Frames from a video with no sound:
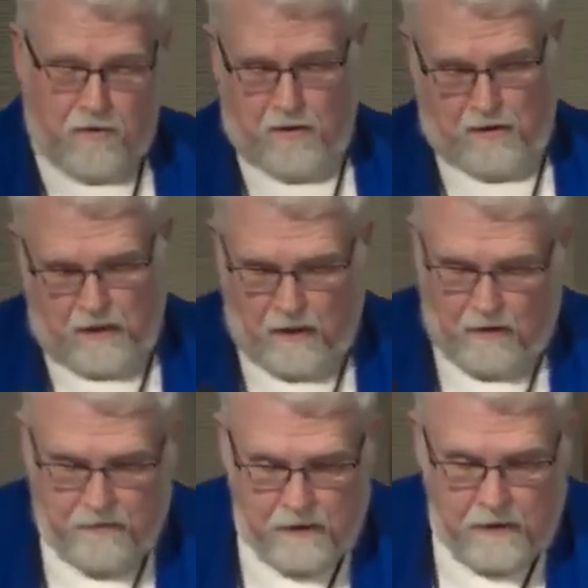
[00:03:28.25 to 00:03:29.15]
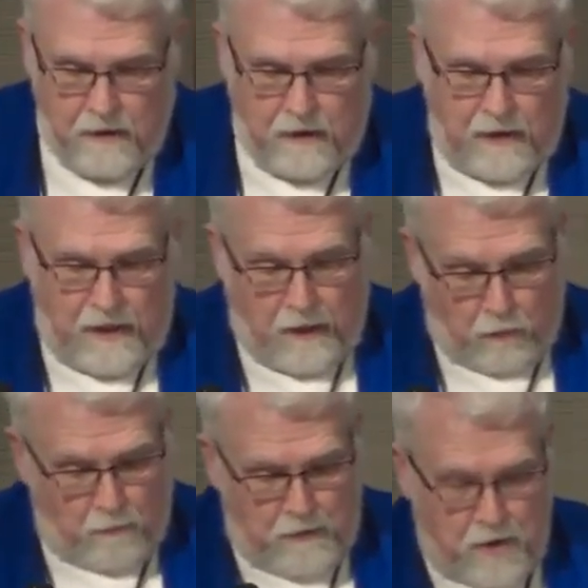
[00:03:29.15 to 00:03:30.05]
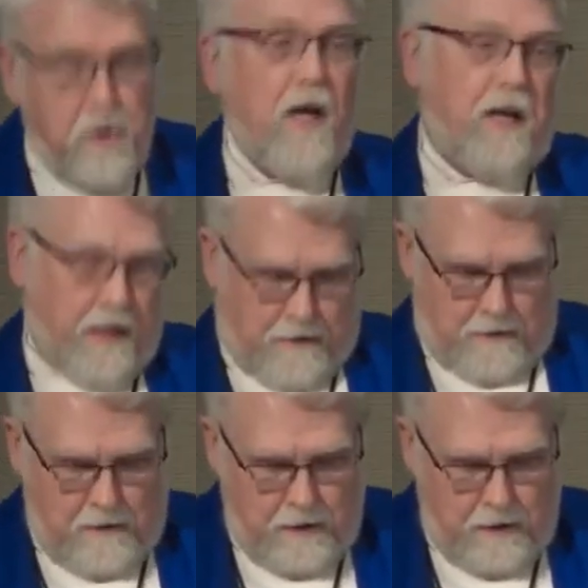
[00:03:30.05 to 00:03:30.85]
or a little of it, it will be shaken.